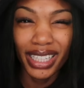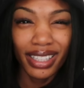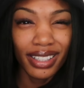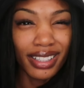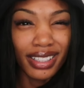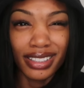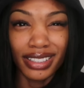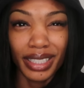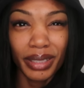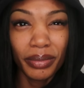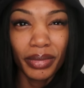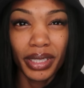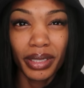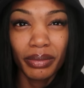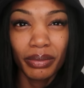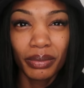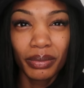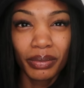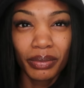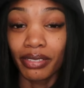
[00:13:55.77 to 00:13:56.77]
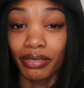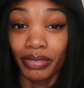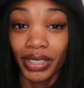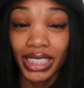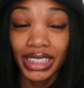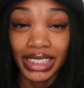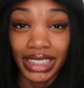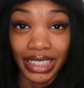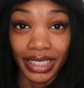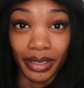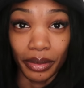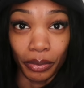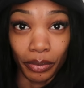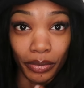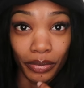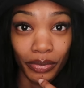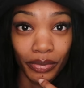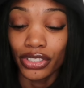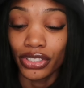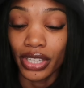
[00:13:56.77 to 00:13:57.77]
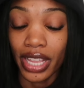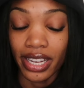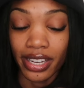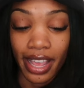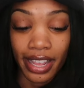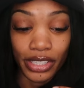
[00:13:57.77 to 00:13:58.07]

But he didn't condemn him, he convicted him and,